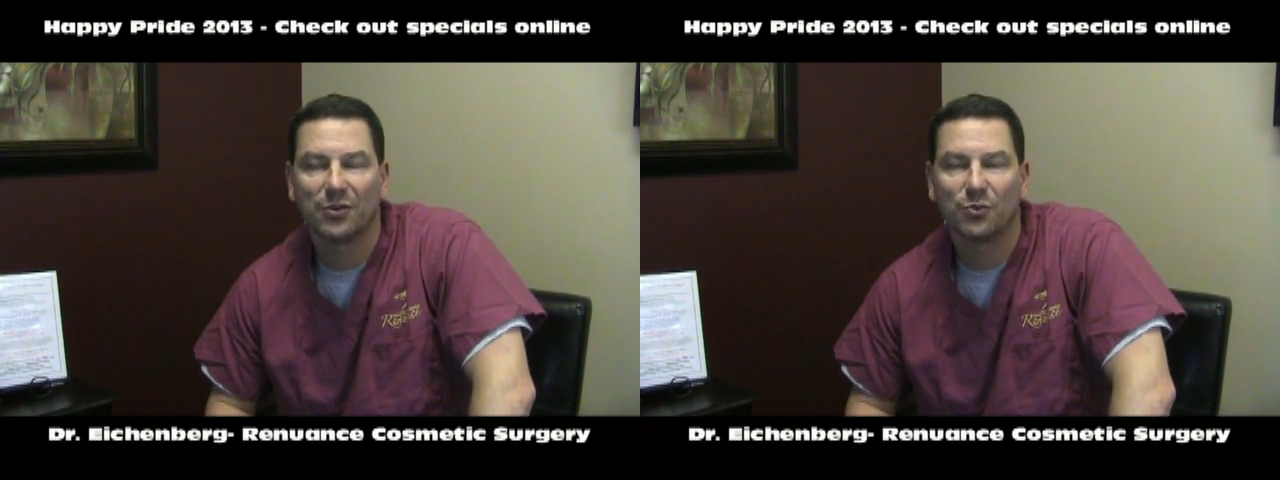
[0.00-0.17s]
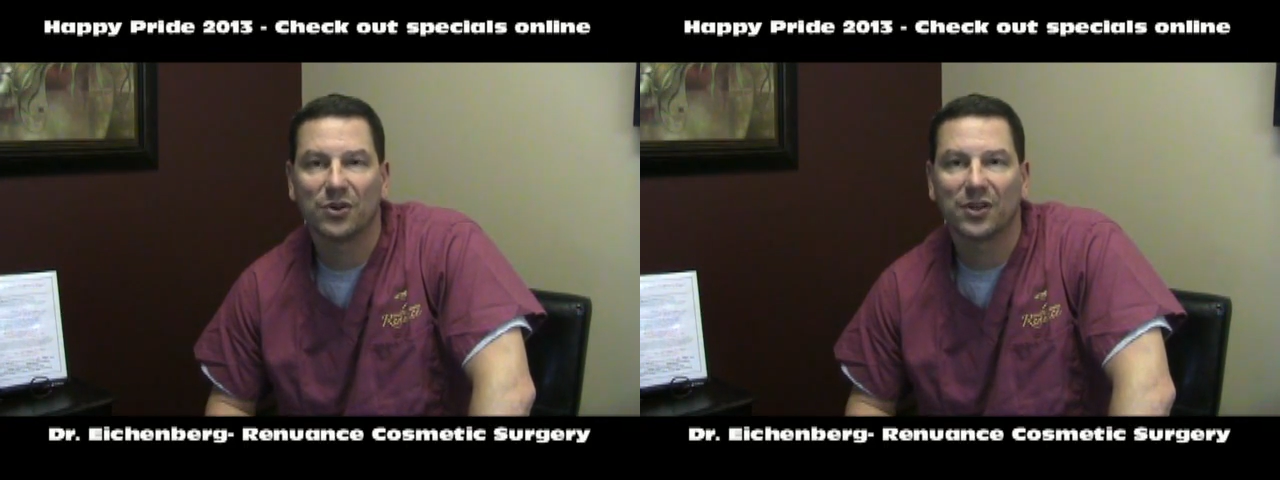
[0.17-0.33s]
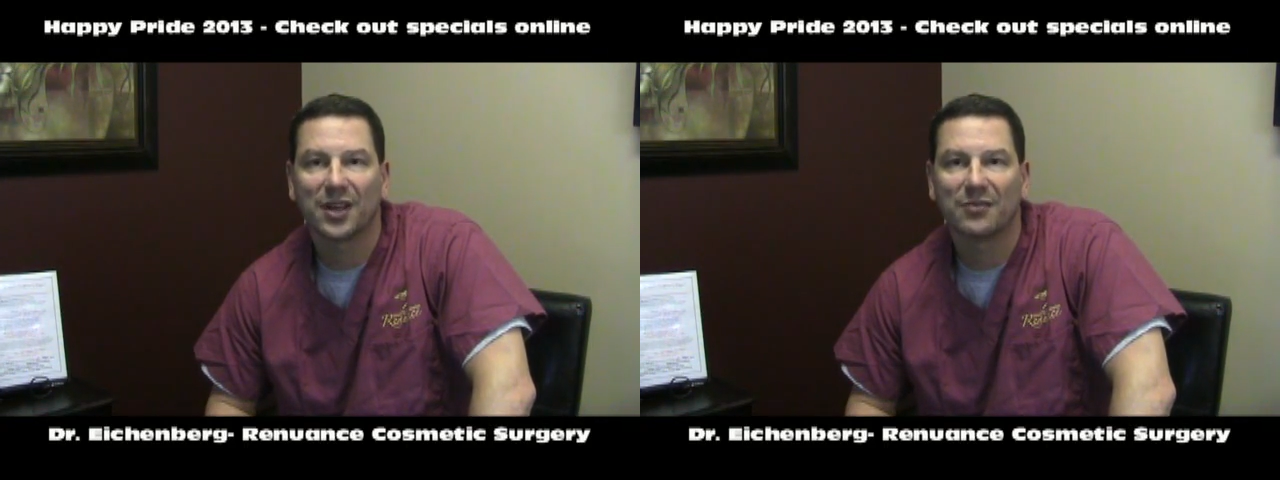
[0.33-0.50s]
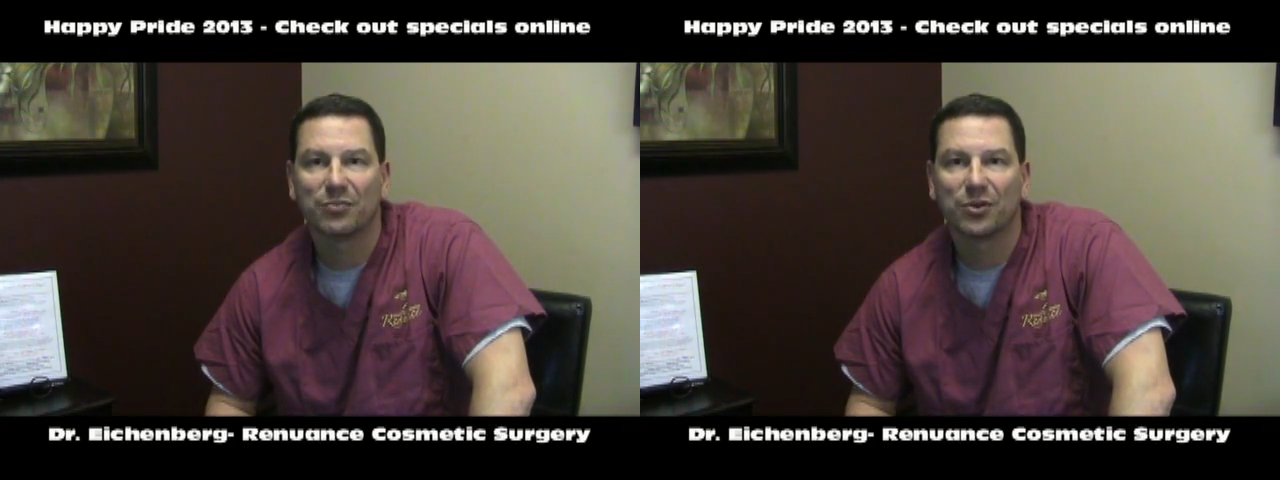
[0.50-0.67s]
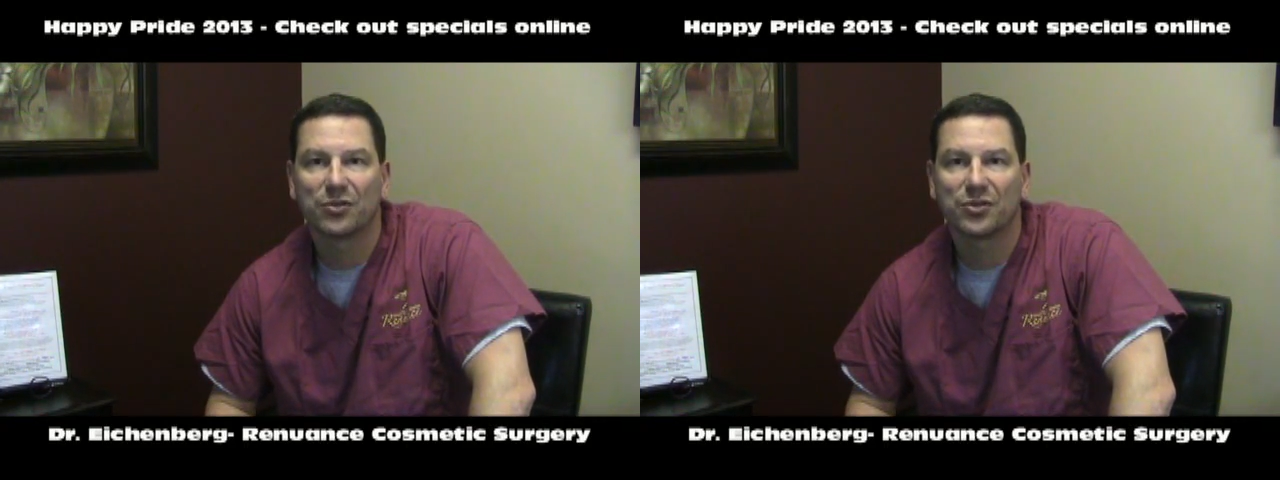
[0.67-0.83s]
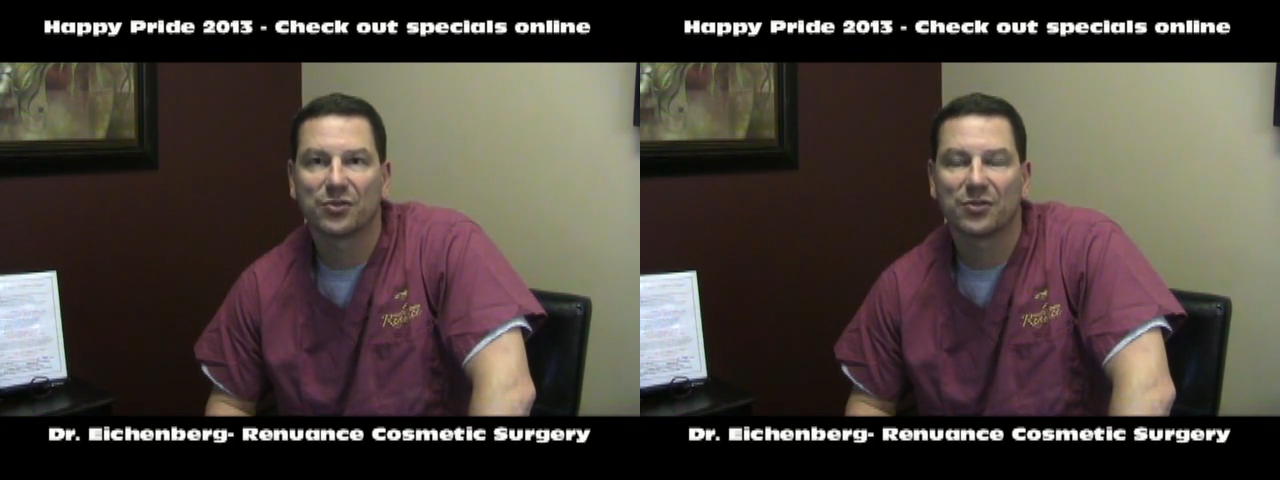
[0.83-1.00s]
we'll have
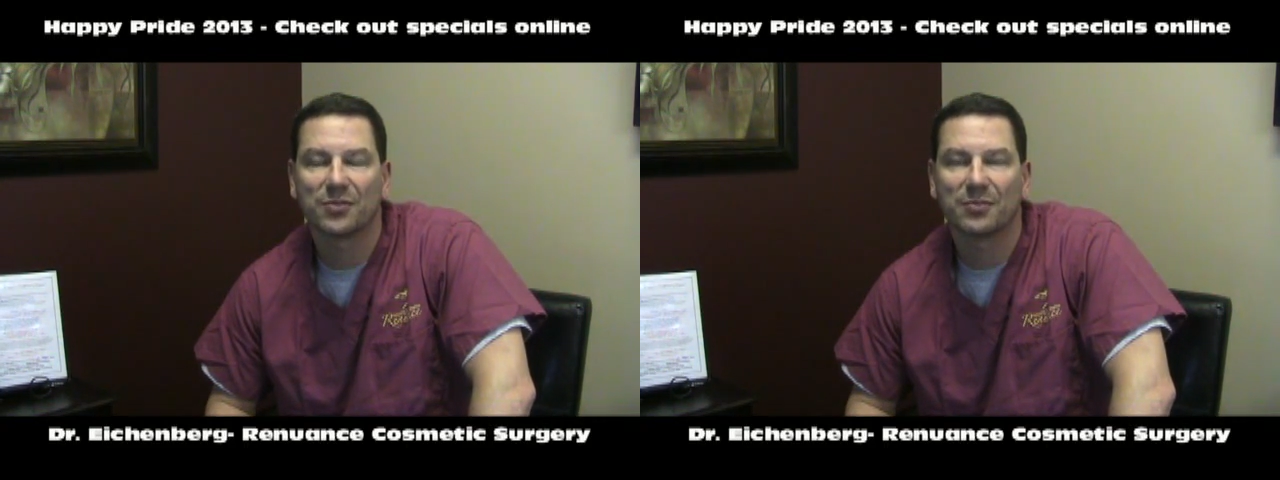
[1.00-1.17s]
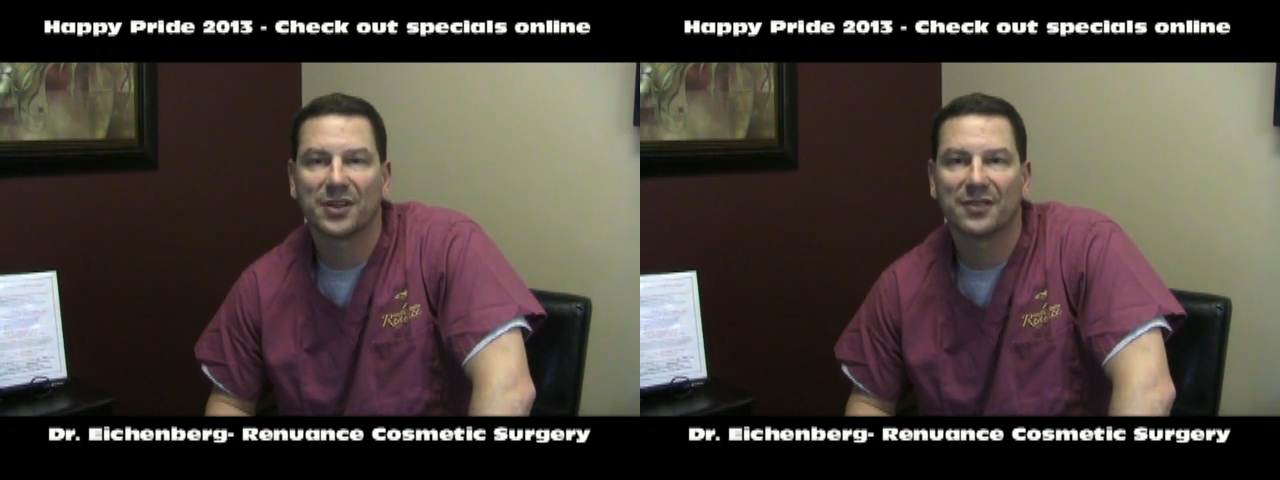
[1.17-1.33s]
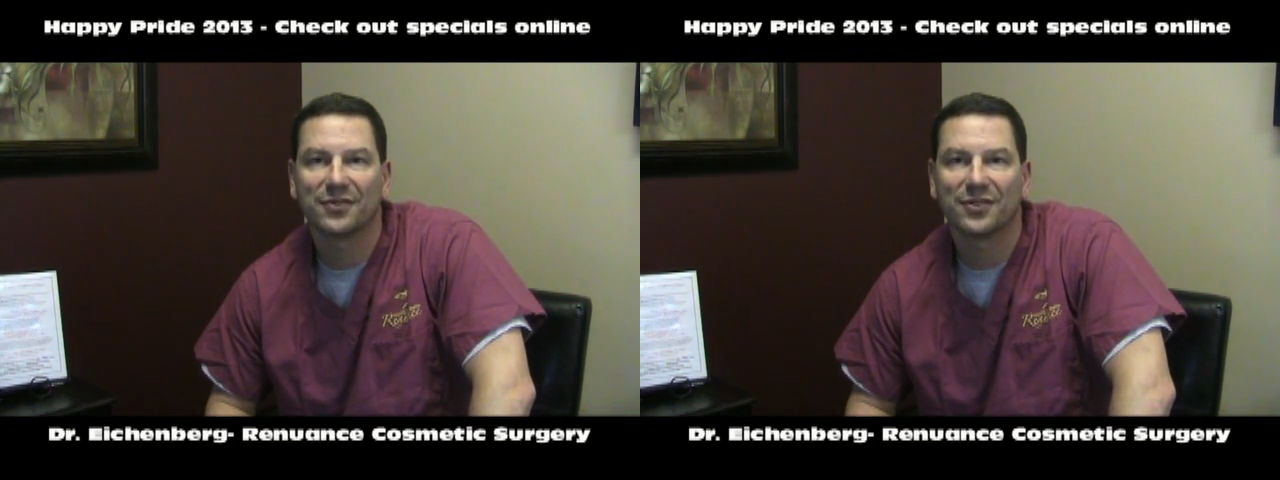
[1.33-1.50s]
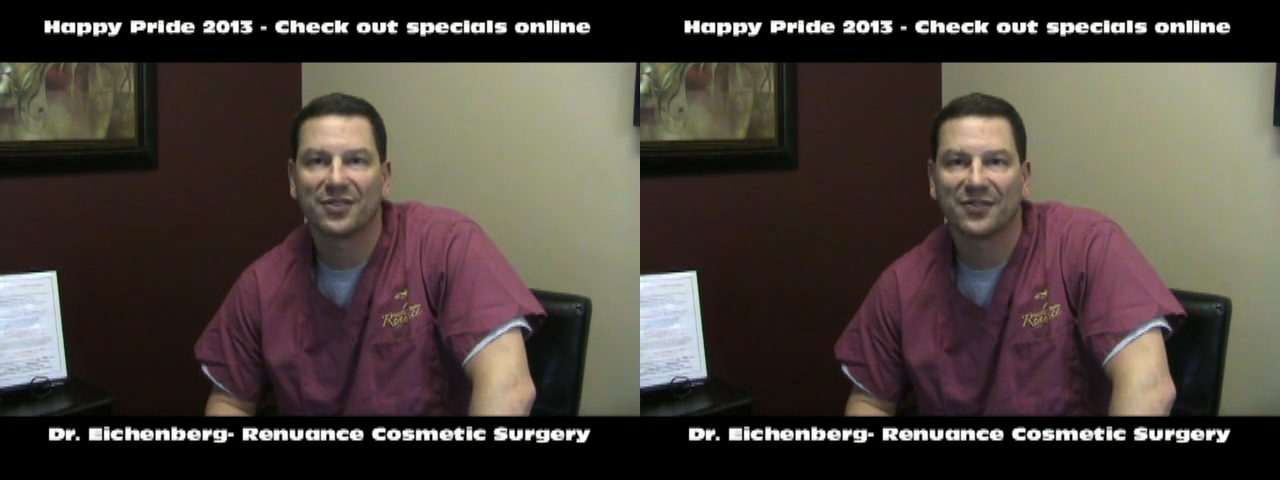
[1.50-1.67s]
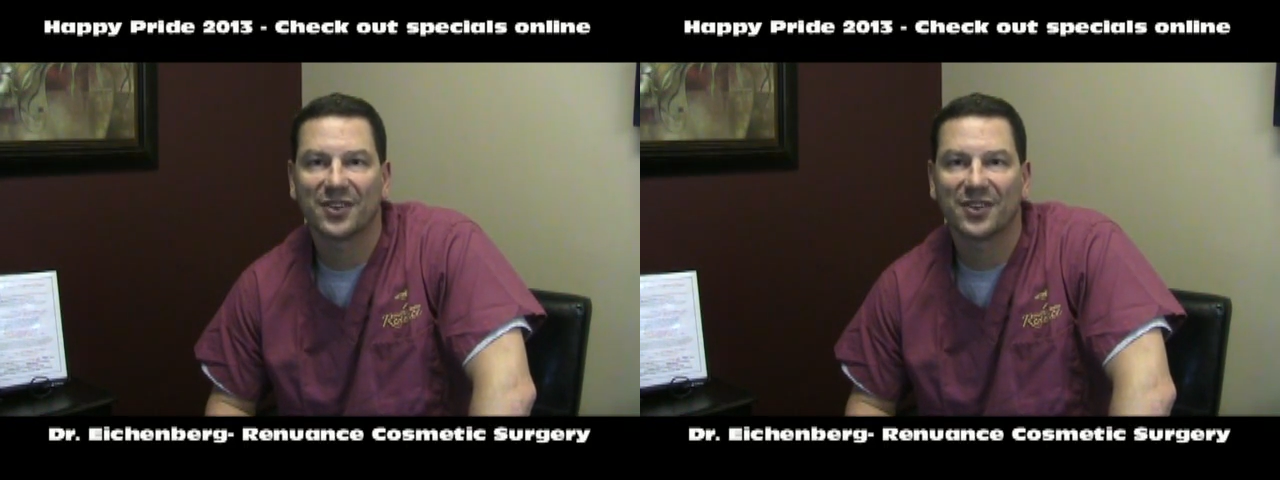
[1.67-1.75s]
brochures and pamphlets